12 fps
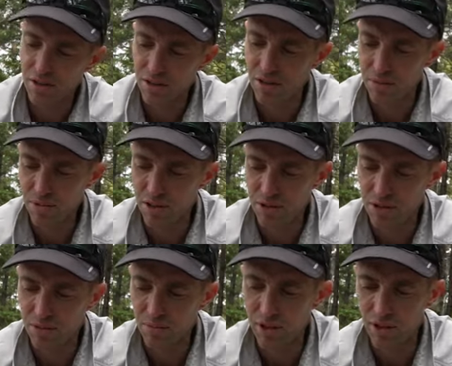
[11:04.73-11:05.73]
It just means there's going
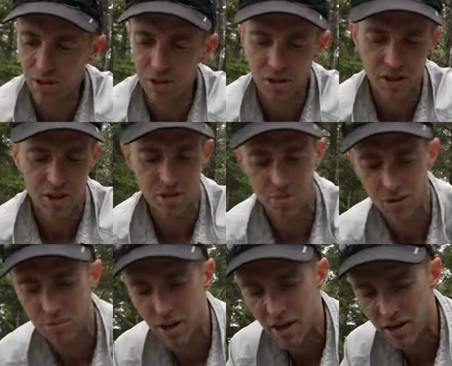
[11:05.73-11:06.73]
to be a little extra more
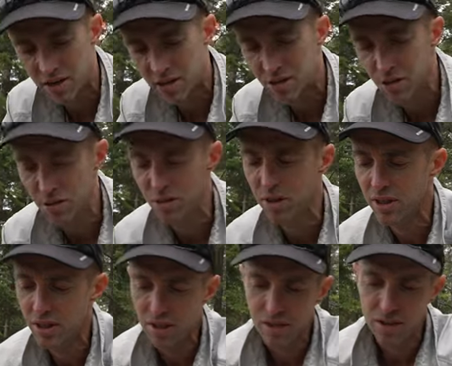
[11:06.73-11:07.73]
paddling to do
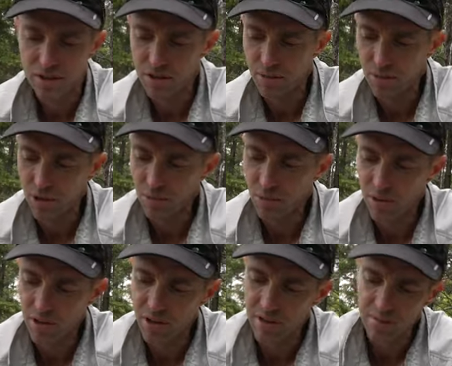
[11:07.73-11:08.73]
tomorrow
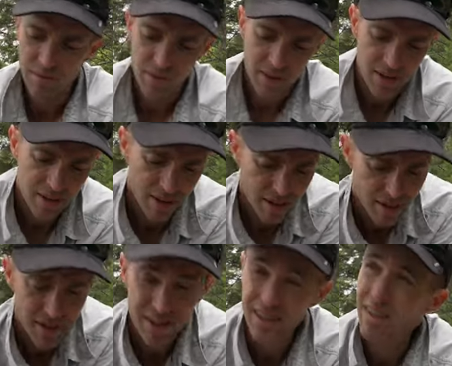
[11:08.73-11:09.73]
morning. And I
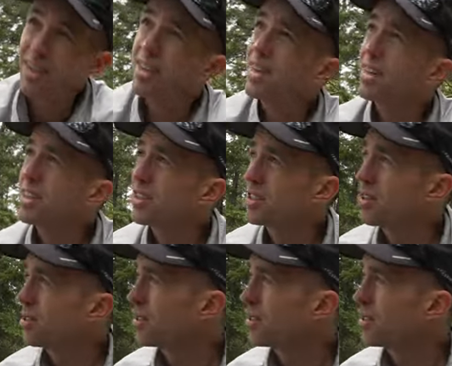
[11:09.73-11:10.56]
think I'm going to start